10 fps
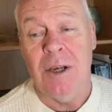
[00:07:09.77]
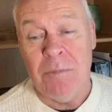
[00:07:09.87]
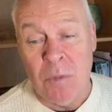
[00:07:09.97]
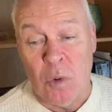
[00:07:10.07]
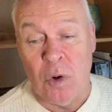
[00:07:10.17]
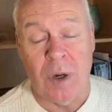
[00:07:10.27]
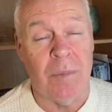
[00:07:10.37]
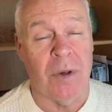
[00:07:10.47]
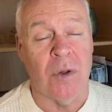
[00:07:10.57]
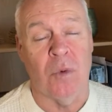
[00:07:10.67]
more
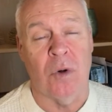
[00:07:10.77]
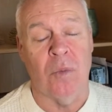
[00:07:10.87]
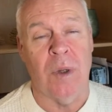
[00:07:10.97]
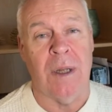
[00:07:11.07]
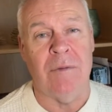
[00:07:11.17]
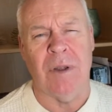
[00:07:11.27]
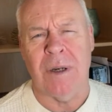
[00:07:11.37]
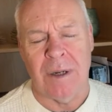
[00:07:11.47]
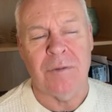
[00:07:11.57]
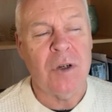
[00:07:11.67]
about the world we live in,
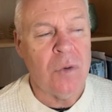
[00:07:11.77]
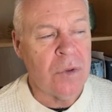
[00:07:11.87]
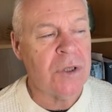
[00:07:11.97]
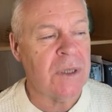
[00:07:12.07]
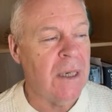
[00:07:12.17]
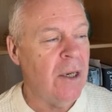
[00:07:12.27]
and of course